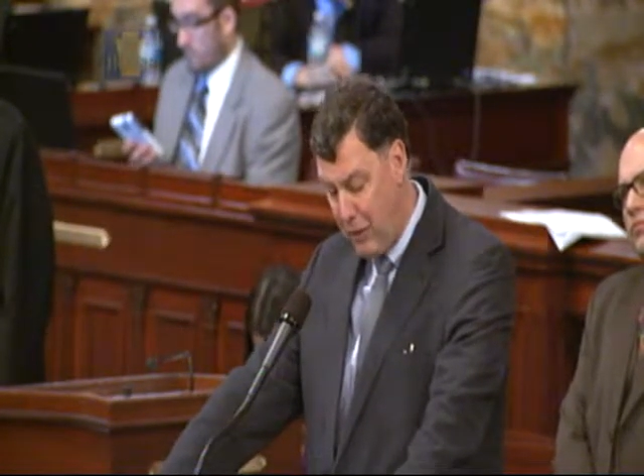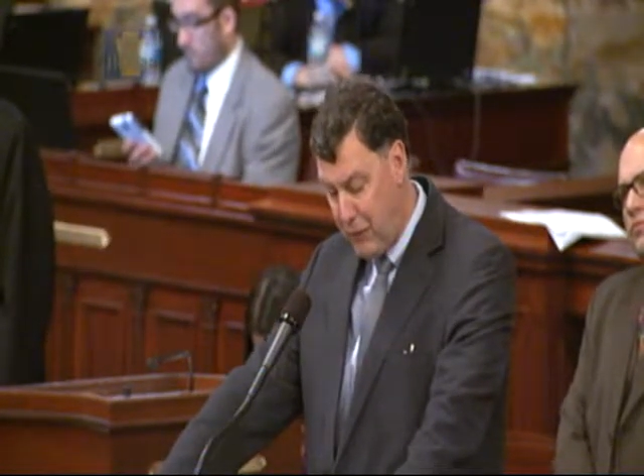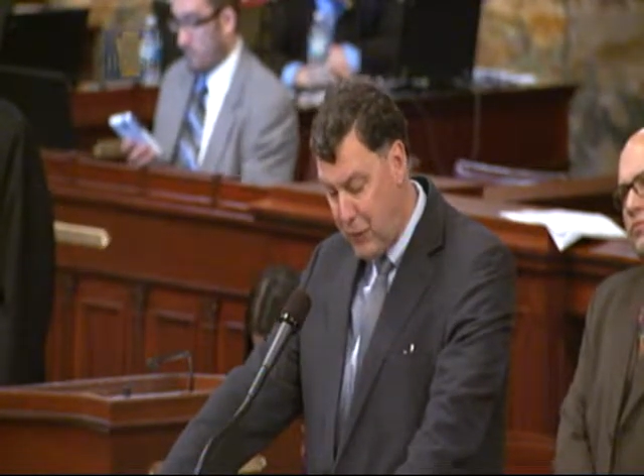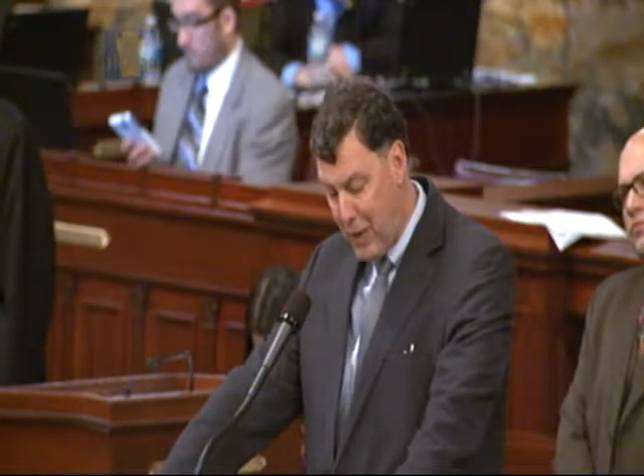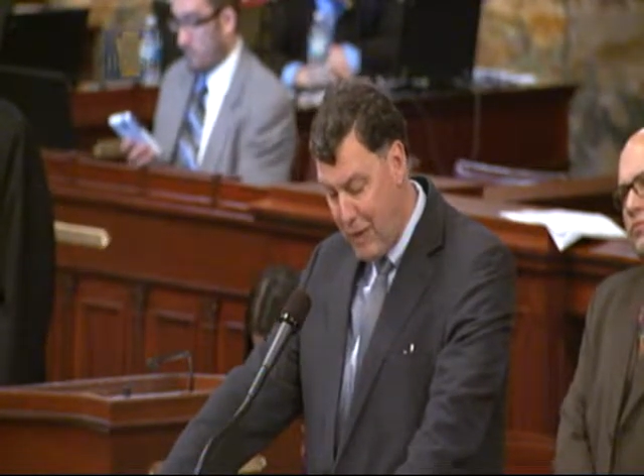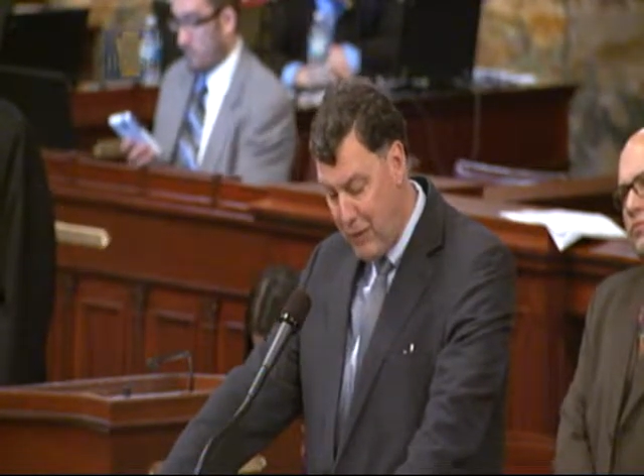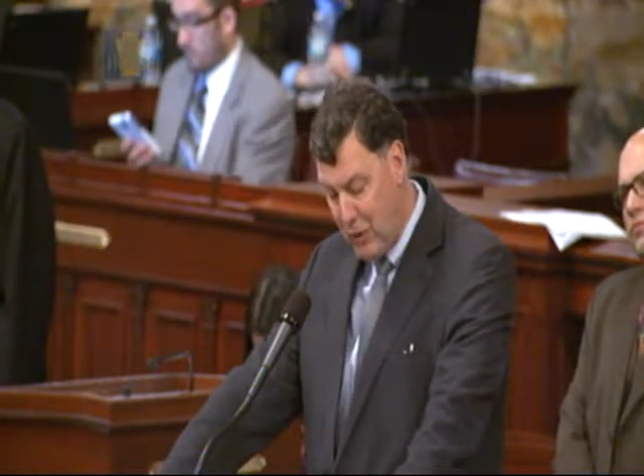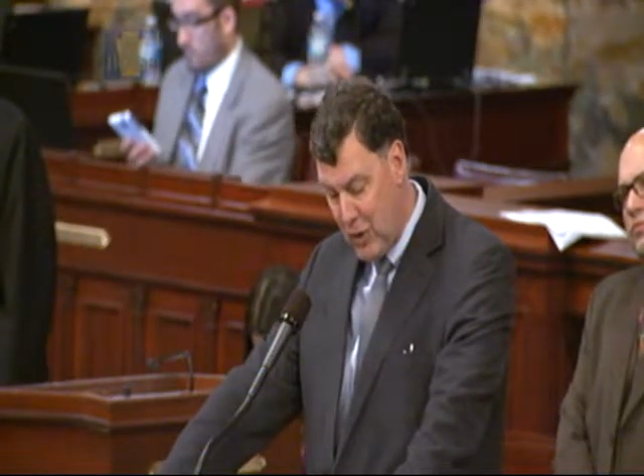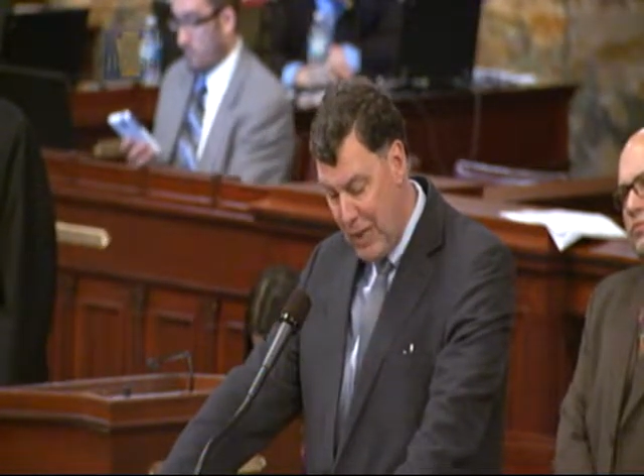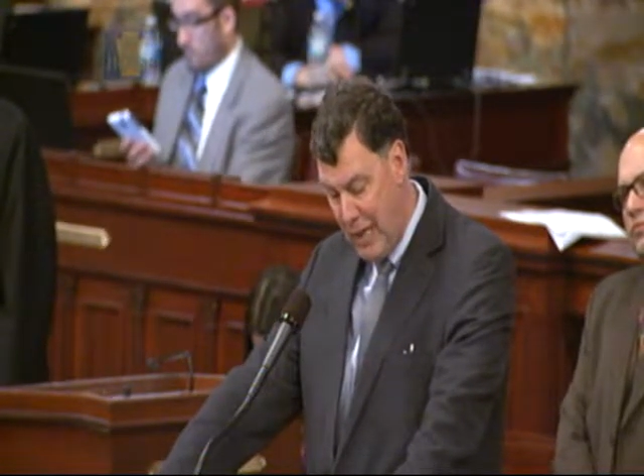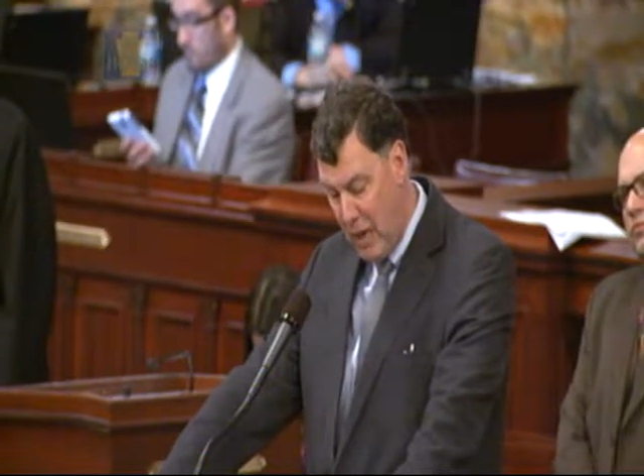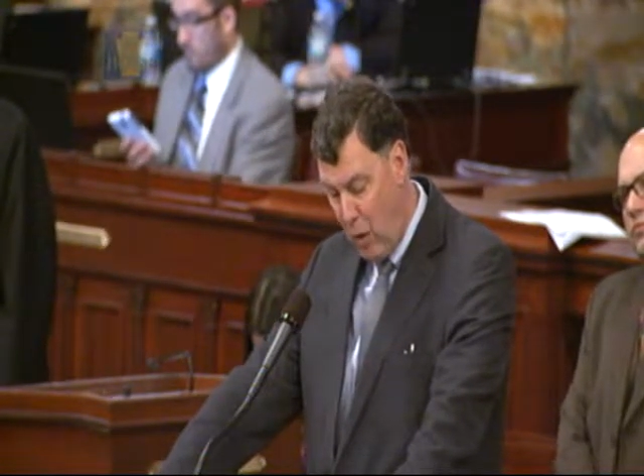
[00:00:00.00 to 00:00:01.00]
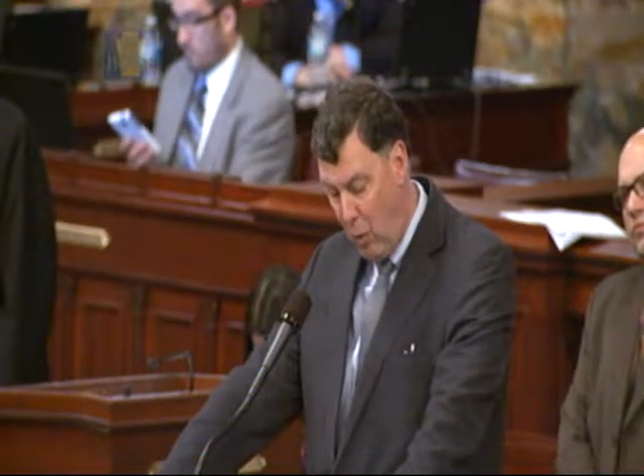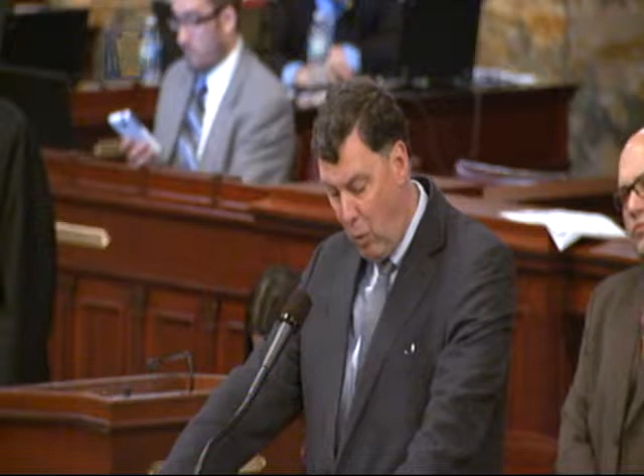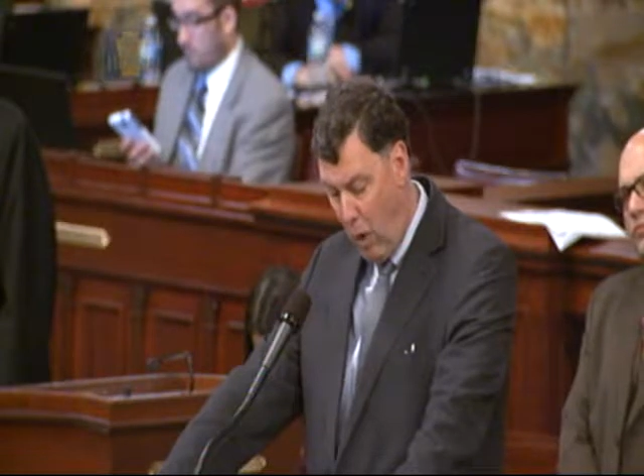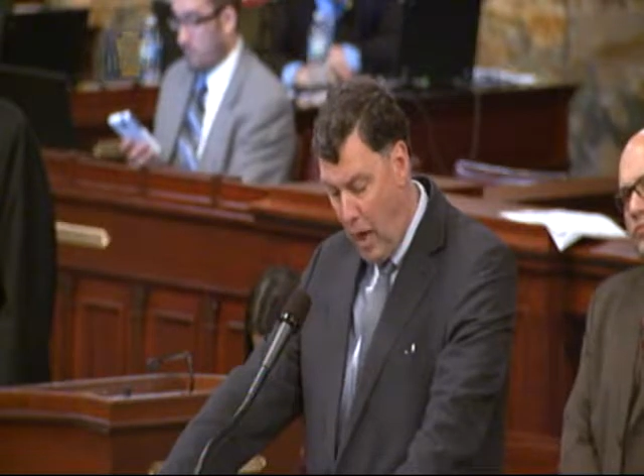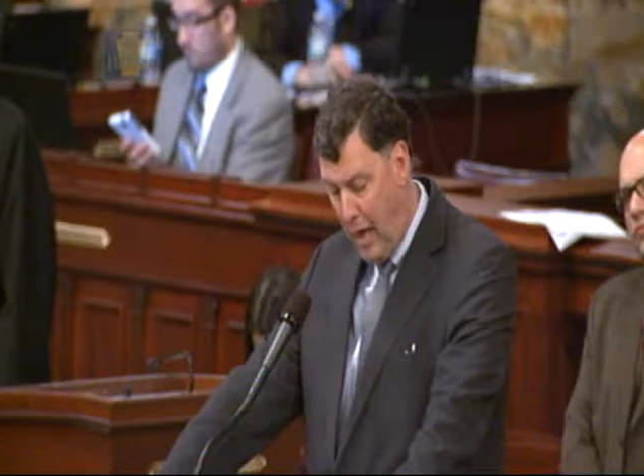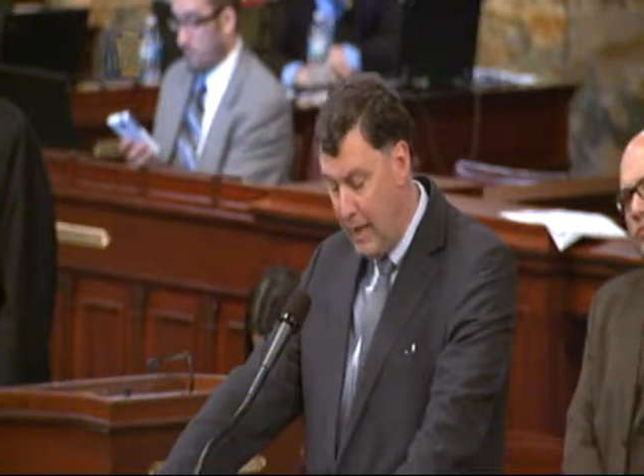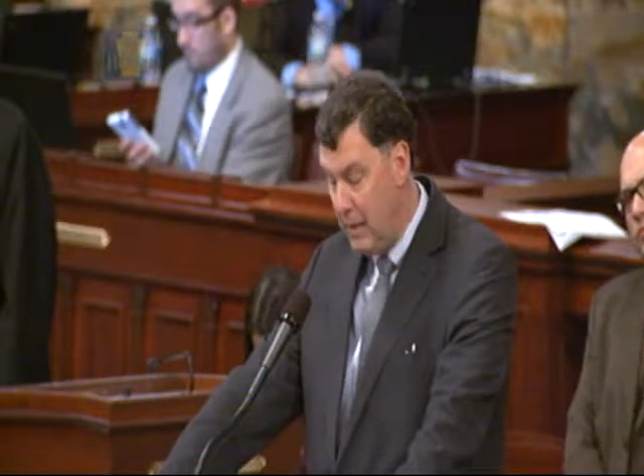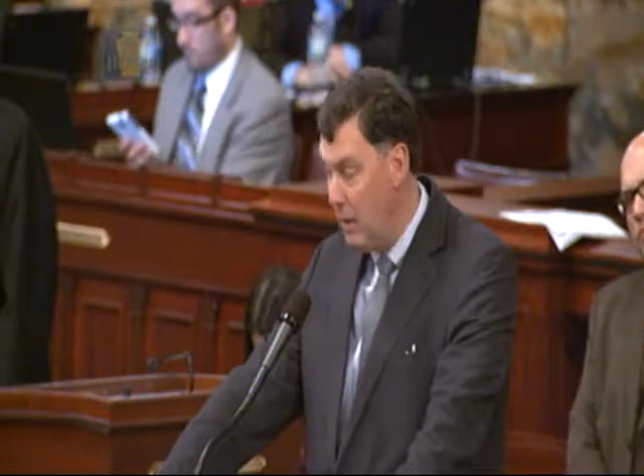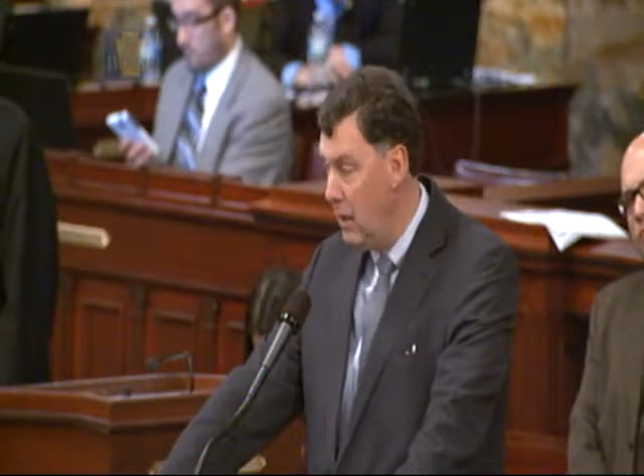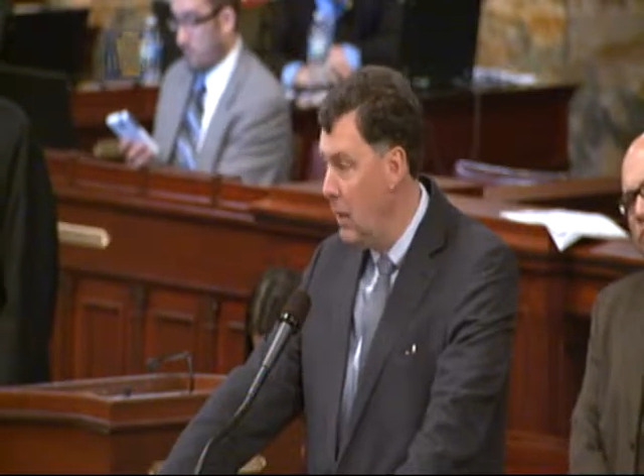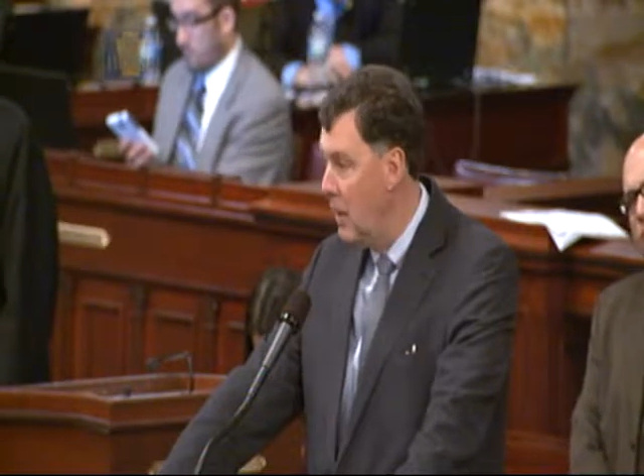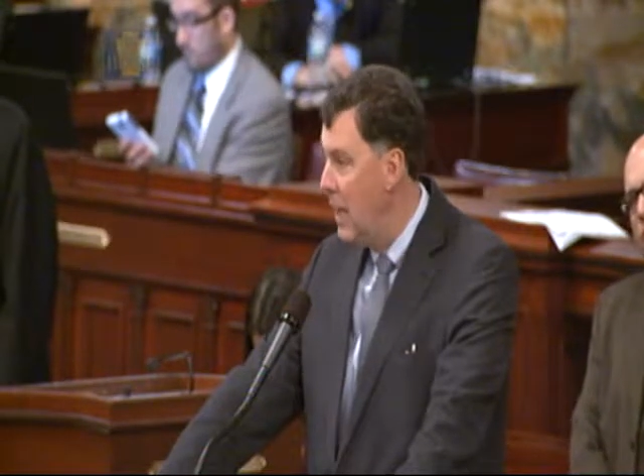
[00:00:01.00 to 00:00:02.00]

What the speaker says: of 1701,